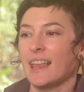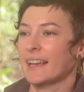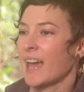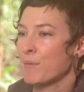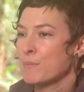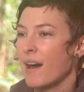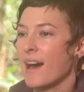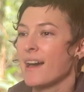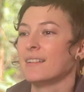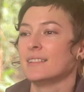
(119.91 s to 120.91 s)
like
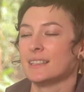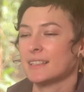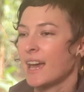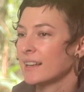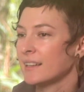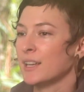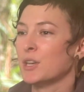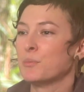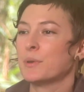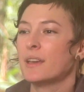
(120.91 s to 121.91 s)
chamomile and
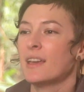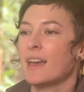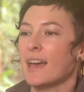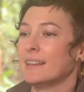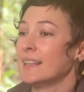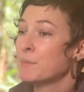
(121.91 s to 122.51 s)
catnip and